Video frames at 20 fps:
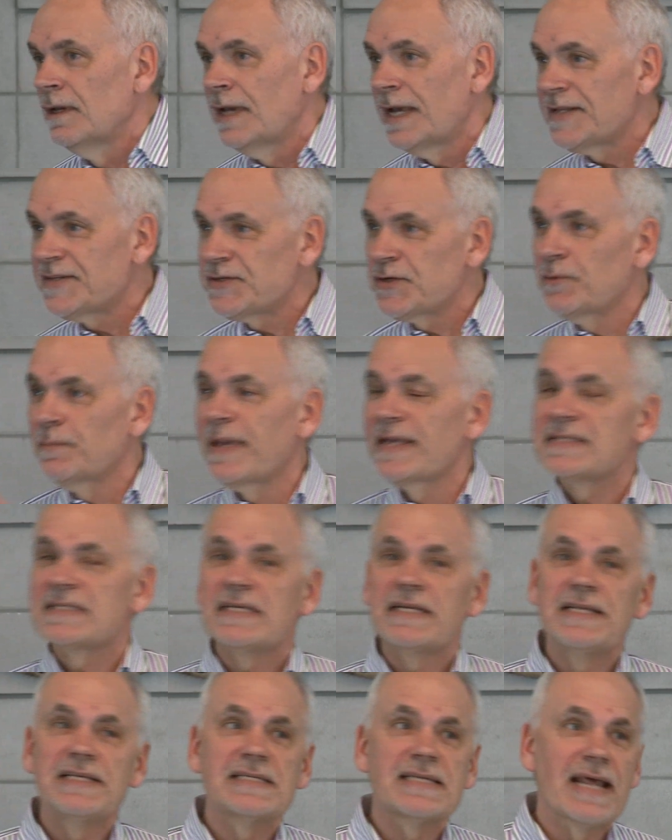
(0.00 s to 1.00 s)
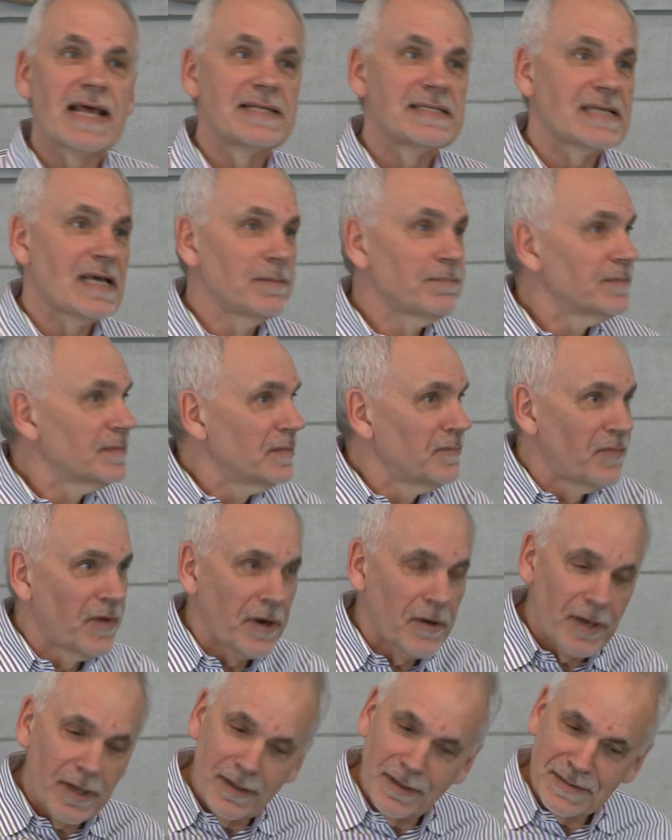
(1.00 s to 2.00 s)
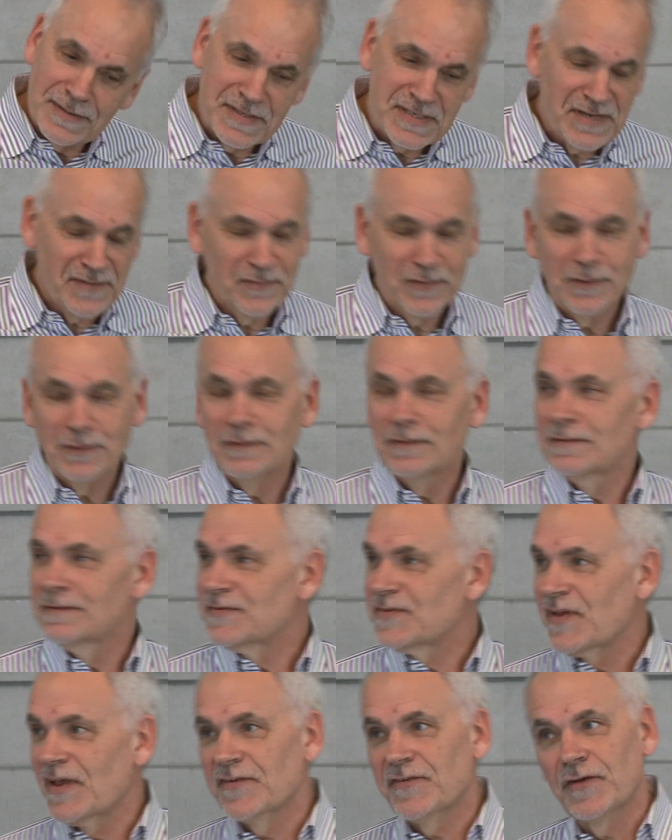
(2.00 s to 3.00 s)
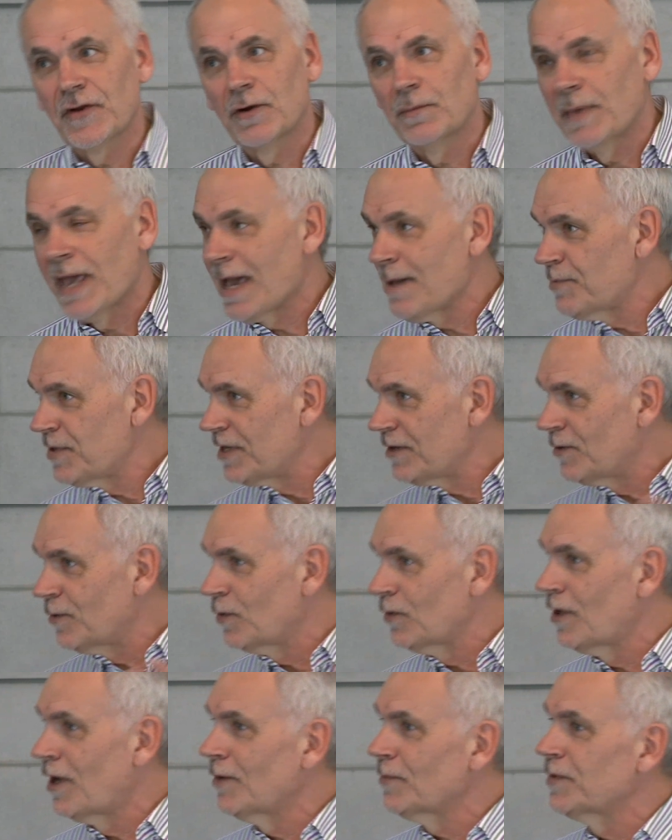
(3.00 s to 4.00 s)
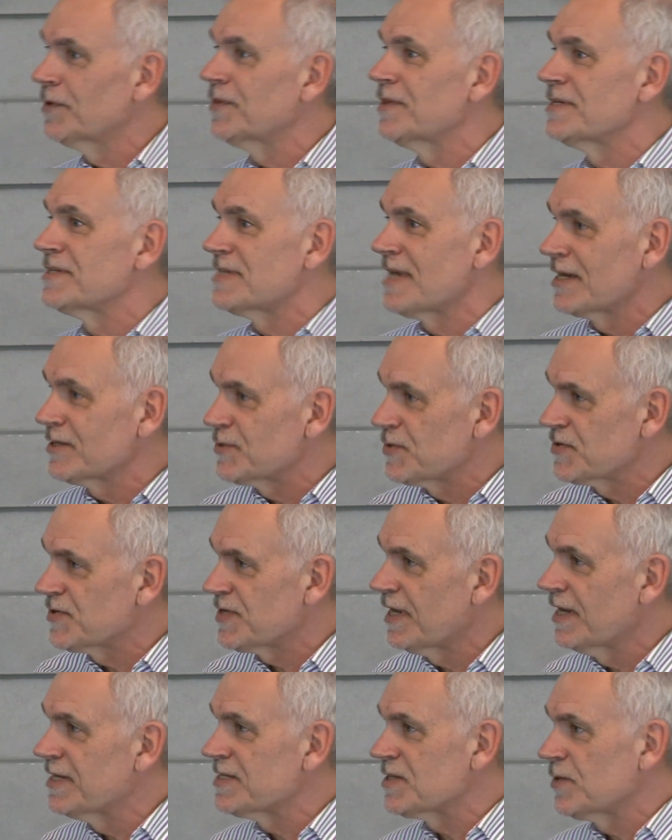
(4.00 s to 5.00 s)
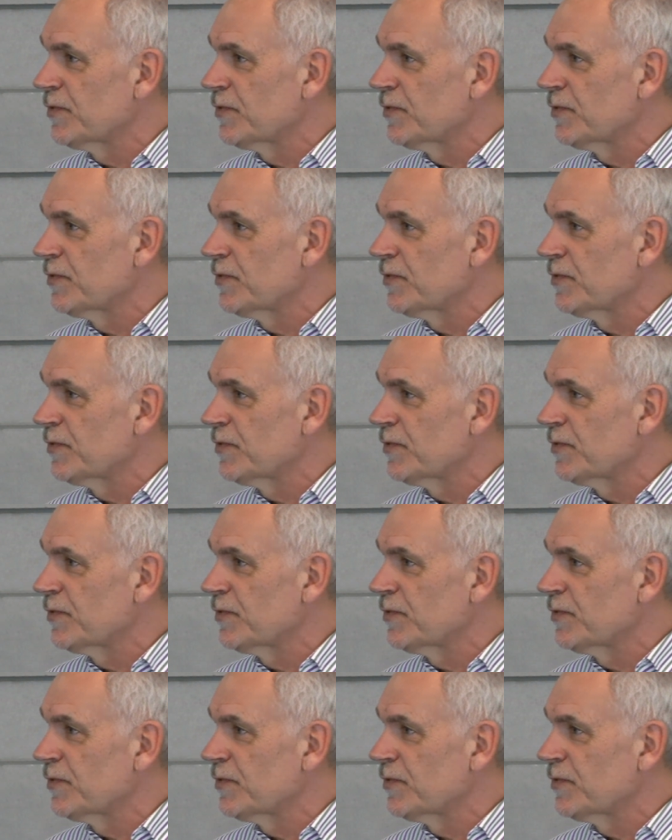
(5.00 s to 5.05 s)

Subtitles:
Ezio Mancini stands up and very civil, says, I'm happy to go along with this exercise.